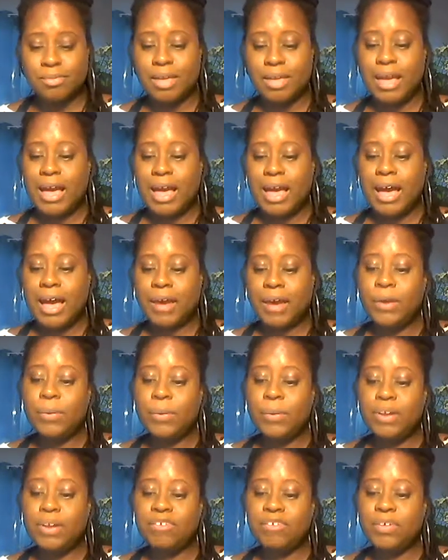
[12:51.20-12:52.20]
How do you
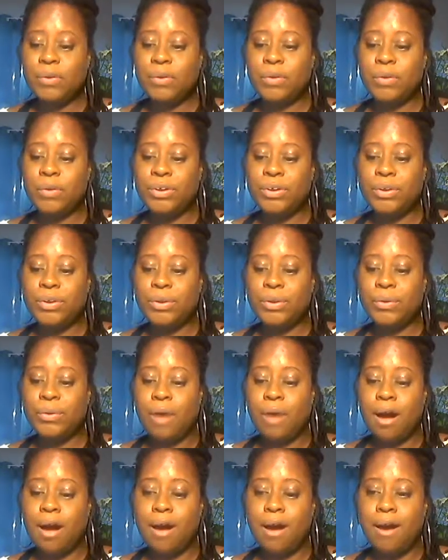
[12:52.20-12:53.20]
want to feel when you
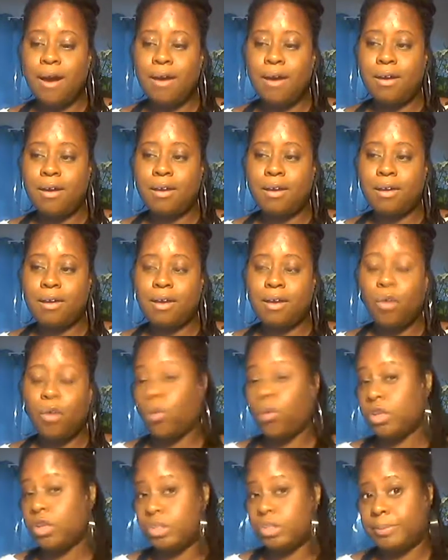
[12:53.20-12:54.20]
are
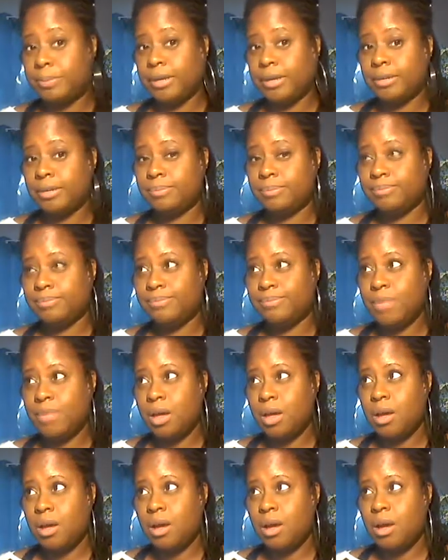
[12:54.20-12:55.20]
worshiping?
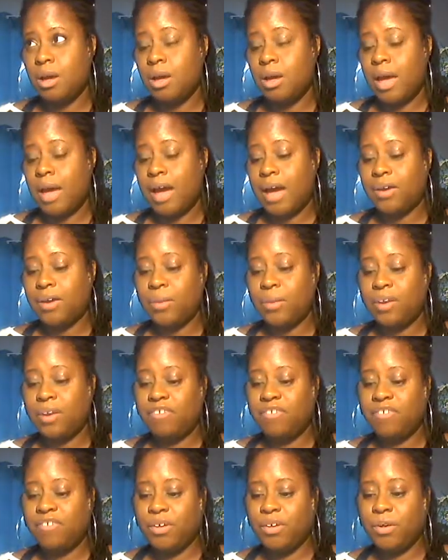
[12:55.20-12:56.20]
How do you want to
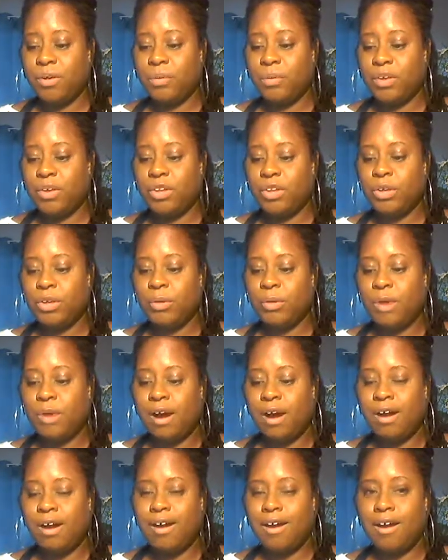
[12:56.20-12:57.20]
feel when you
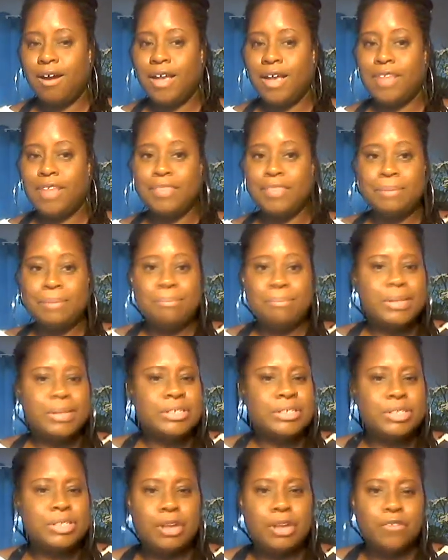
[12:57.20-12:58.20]
are in the
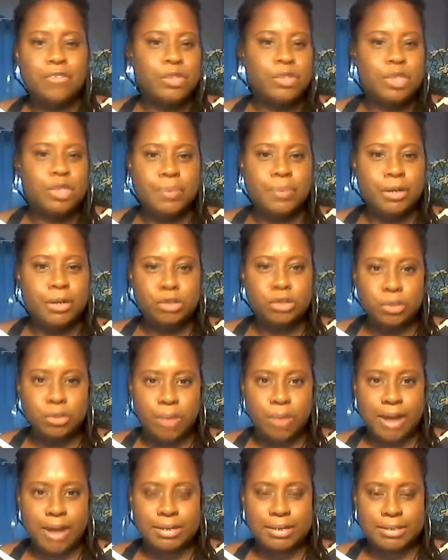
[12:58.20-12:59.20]
midst of your spiritual
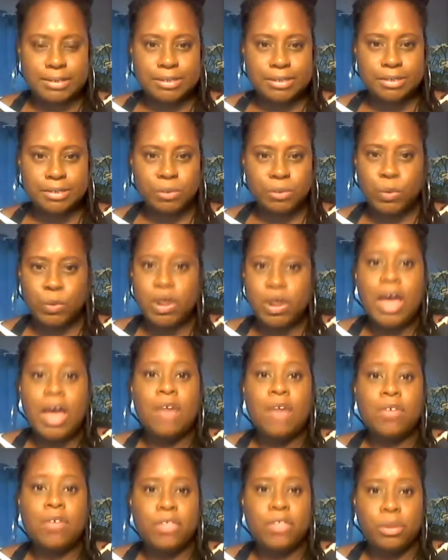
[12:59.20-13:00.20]
practices,
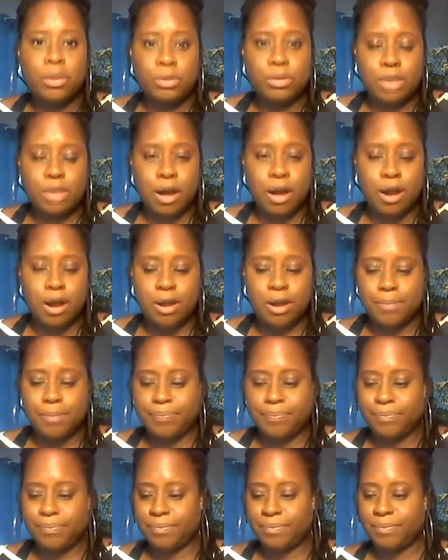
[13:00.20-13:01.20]
whatever those are?
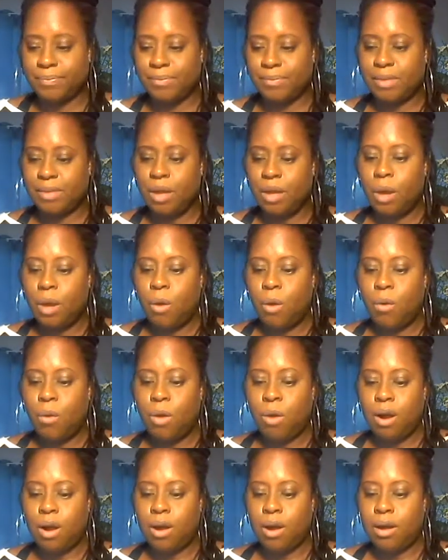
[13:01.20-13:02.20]

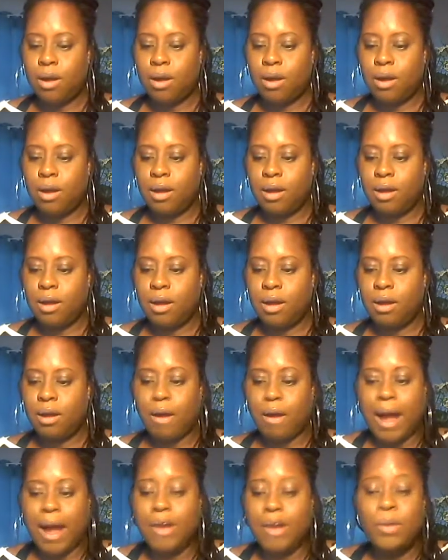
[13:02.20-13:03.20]
Or
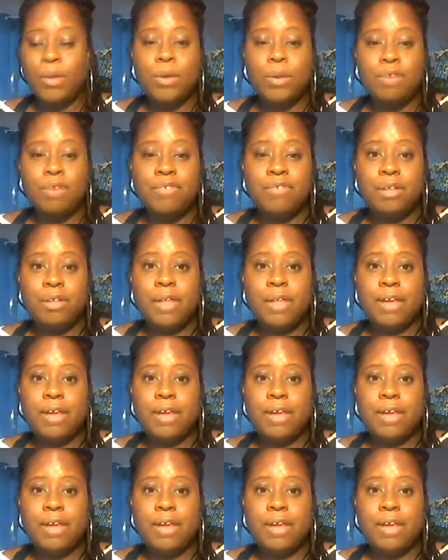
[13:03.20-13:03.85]
how do you want to feel as